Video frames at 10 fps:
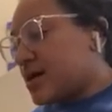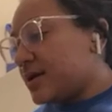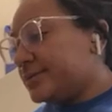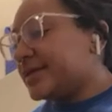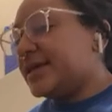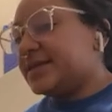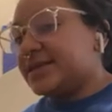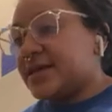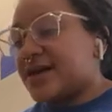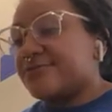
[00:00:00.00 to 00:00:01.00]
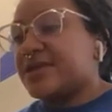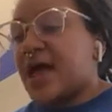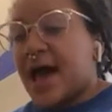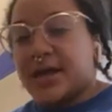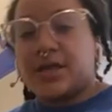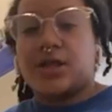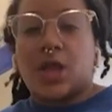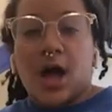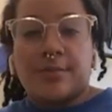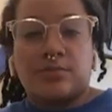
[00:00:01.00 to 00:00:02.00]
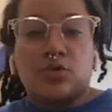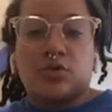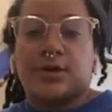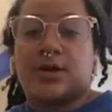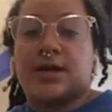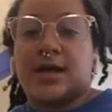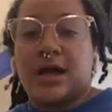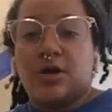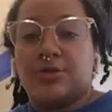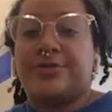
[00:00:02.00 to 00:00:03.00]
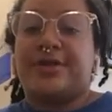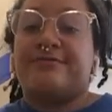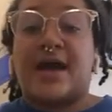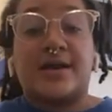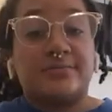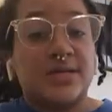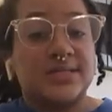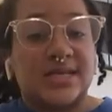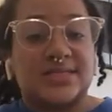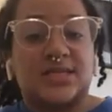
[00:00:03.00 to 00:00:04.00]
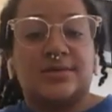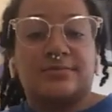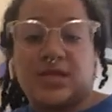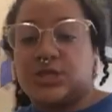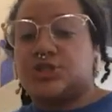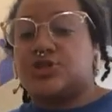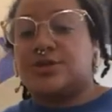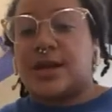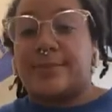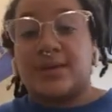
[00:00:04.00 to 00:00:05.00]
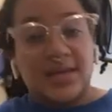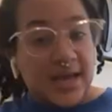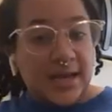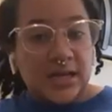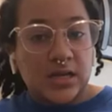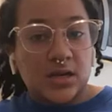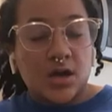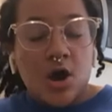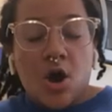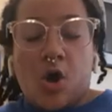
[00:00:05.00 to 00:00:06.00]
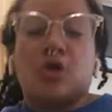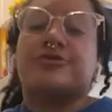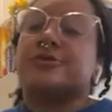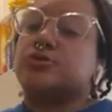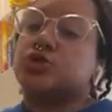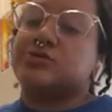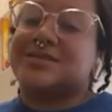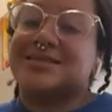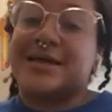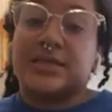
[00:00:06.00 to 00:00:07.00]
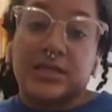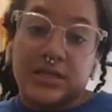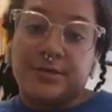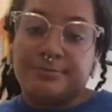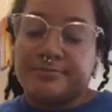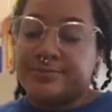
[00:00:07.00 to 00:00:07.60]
lately, I've been adding a lot more healthy vitamins that's going to make sure that I'm getting all the nutrients I need.